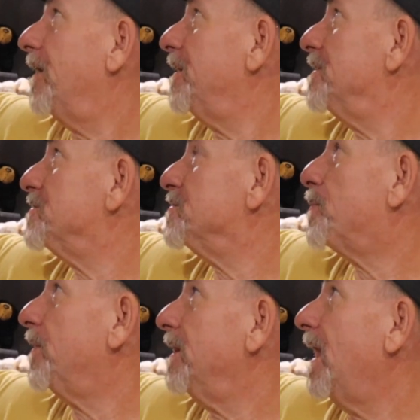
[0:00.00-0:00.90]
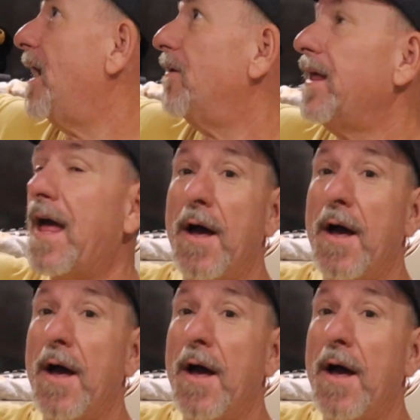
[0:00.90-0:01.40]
air conditioner is pretty loud.